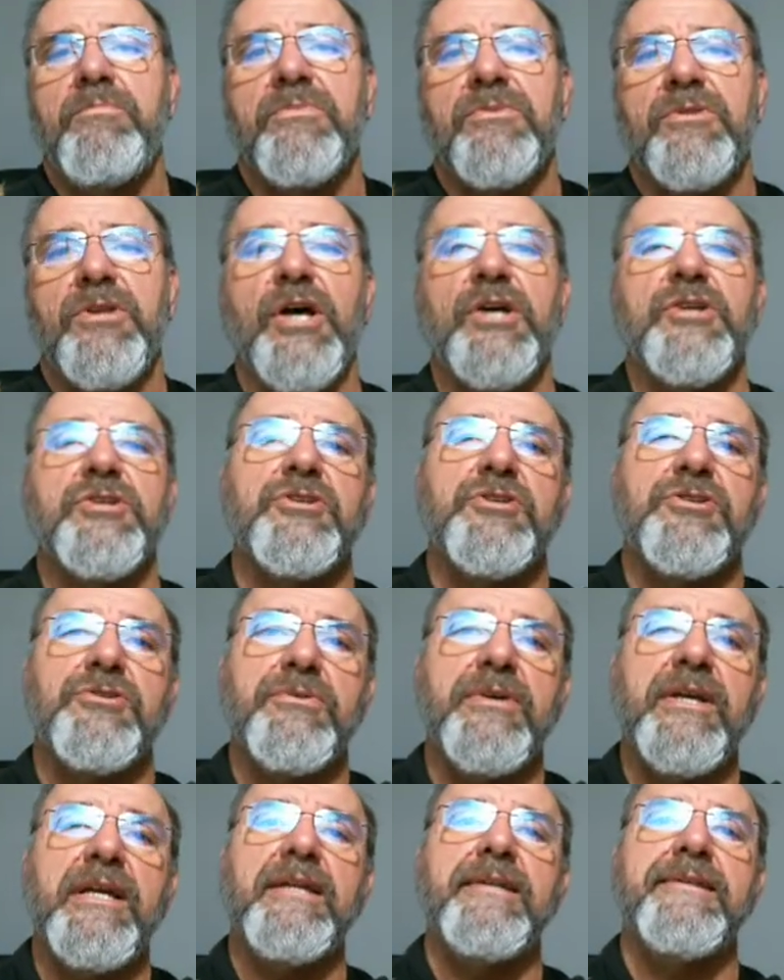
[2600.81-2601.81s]
"The
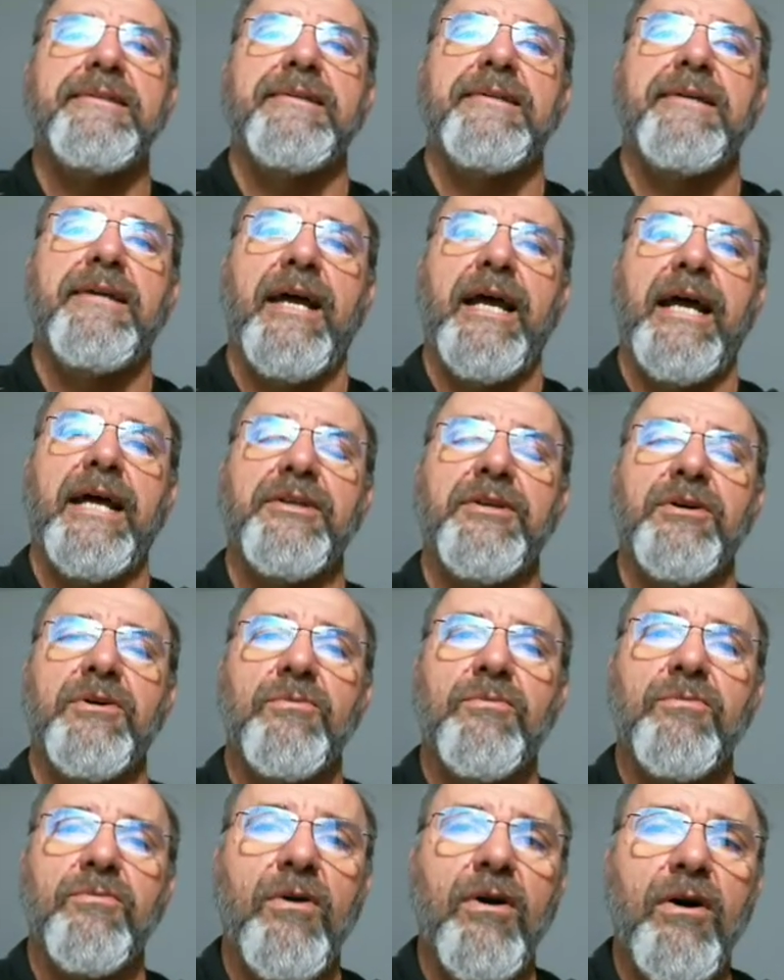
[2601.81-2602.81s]
street and the
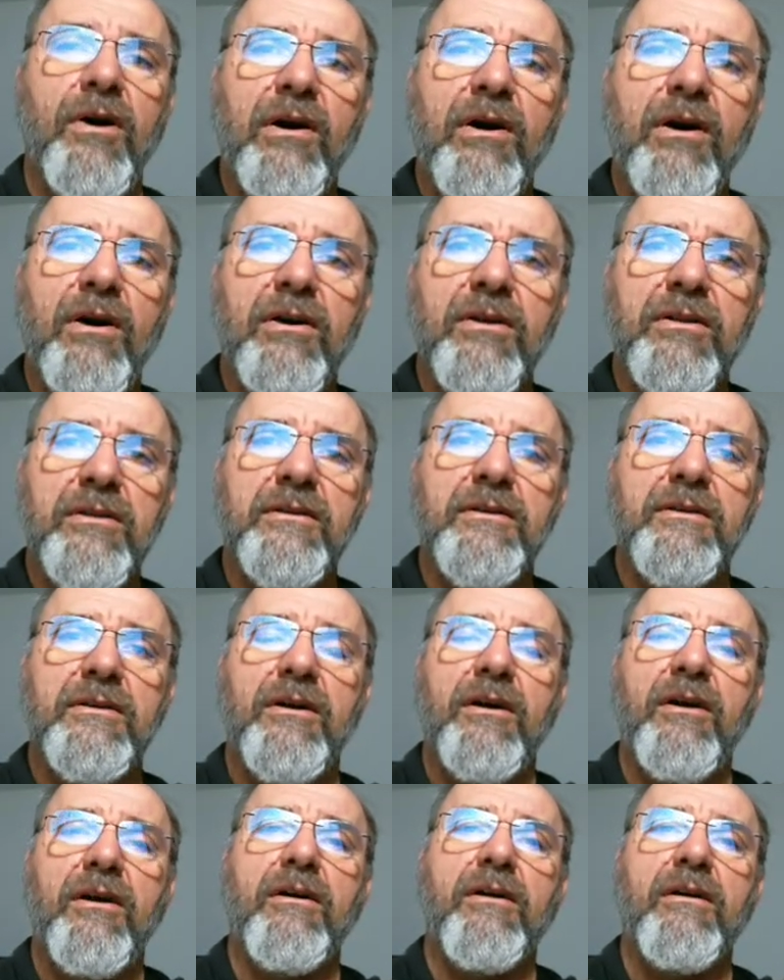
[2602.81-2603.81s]
wall
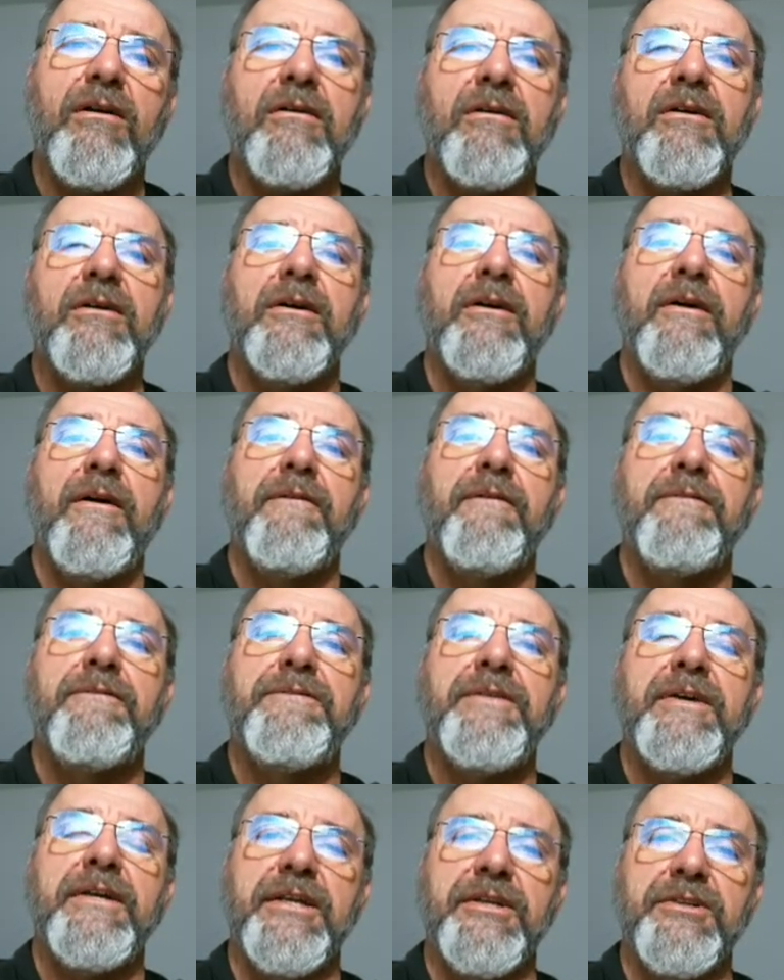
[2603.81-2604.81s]
are
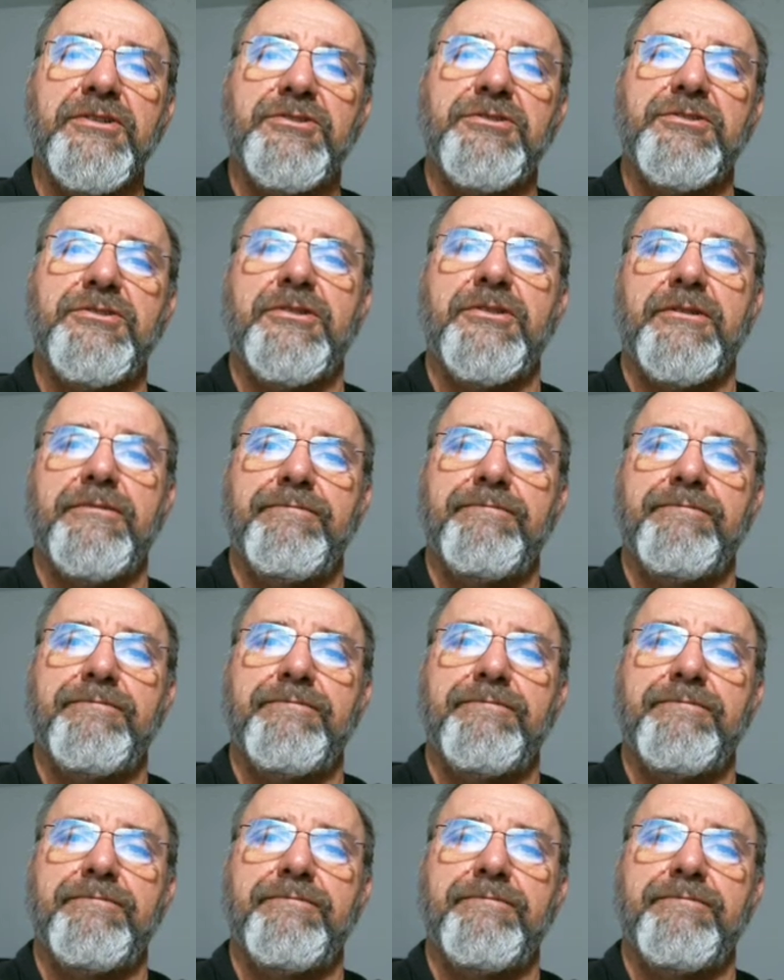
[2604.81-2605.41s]
finished."